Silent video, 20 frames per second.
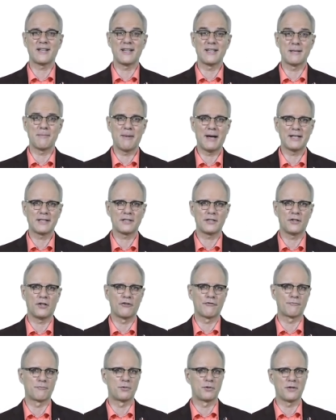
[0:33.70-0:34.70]
in the mud
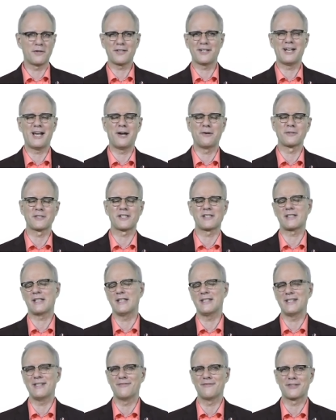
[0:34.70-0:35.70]
of broken houses
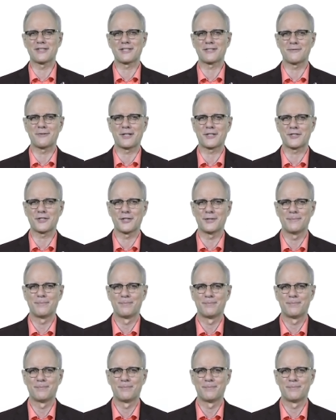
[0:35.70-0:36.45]
and infrastructure.